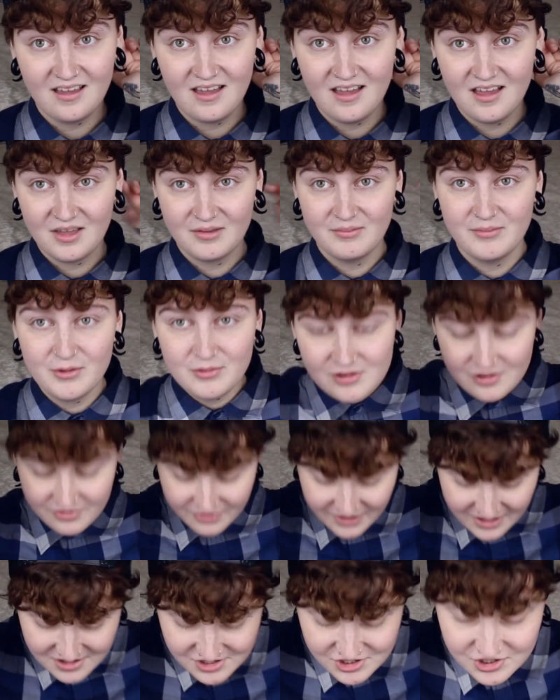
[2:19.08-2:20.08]
Um, I wonder
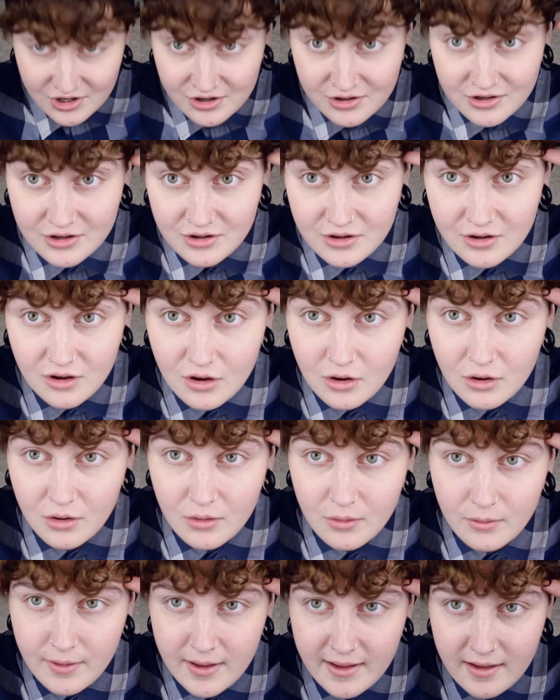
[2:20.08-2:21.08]
if I can show you.
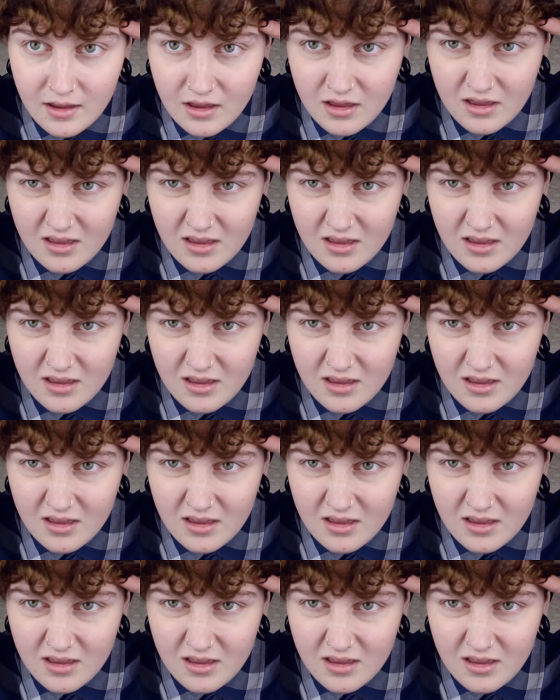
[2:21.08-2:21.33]
Wait.